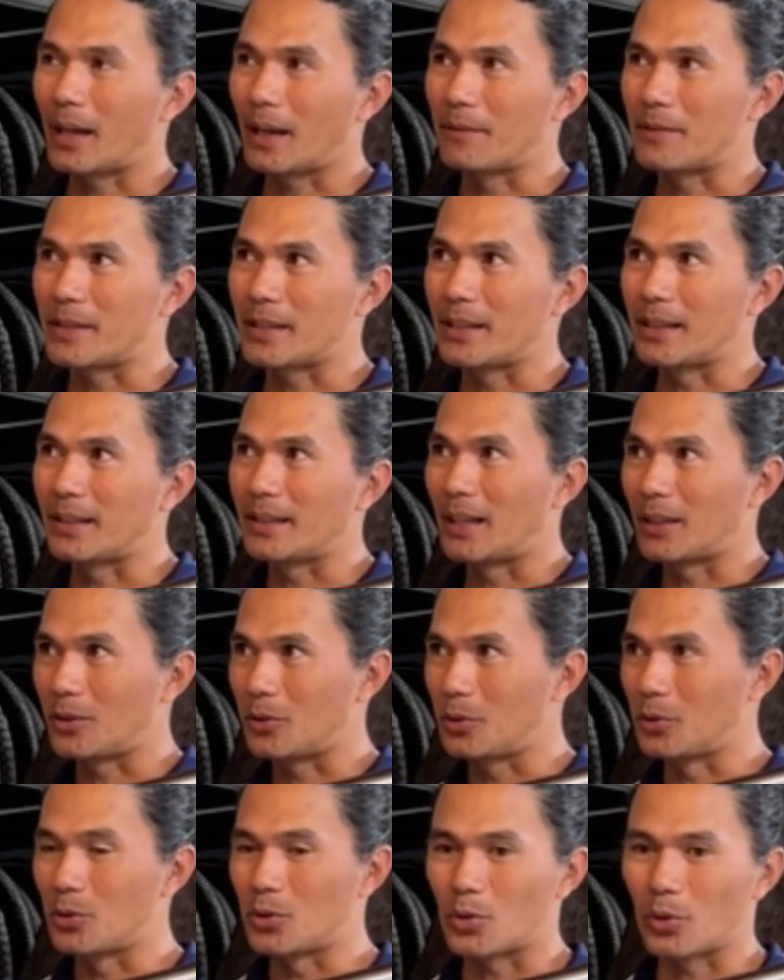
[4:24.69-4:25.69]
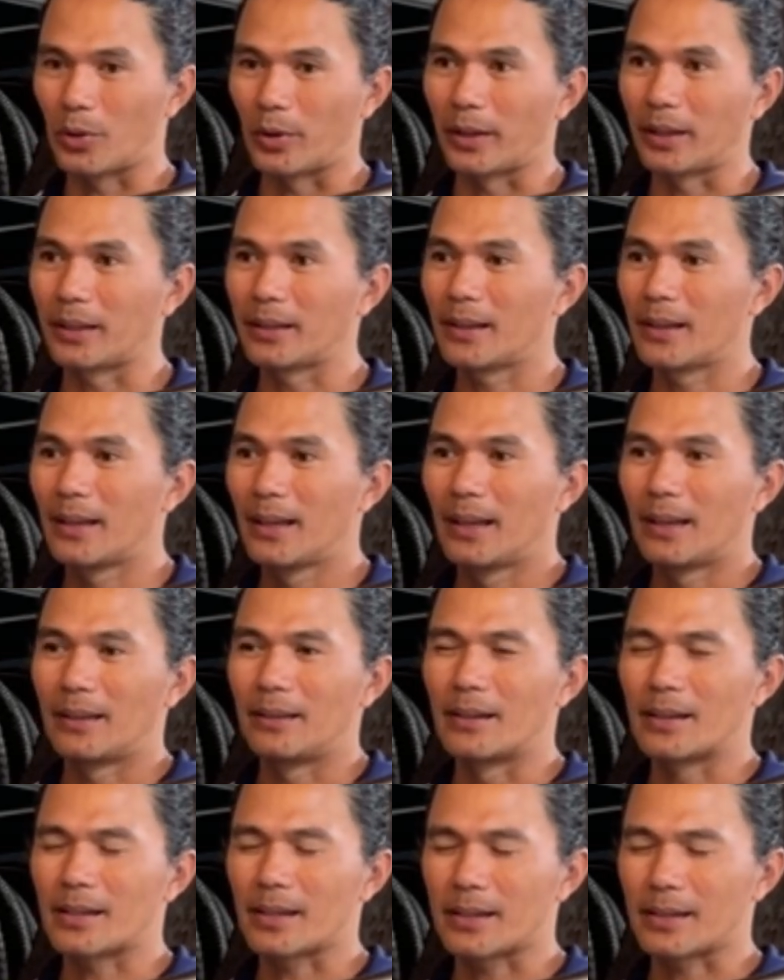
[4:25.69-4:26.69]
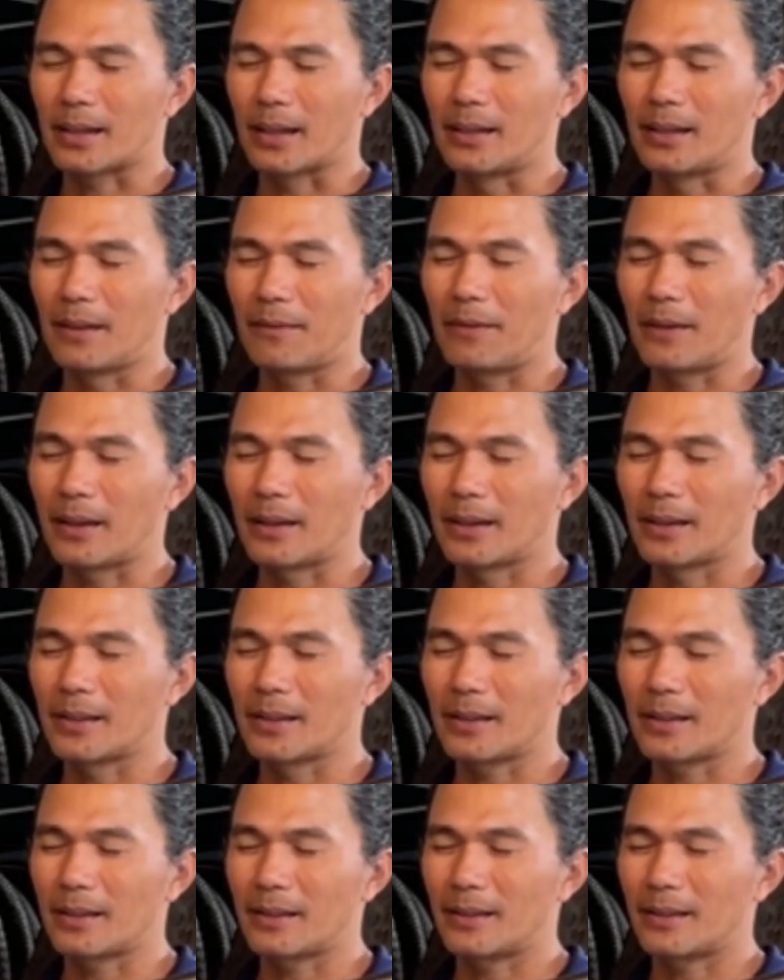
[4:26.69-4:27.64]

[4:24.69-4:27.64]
I've seen that you join, there's a significant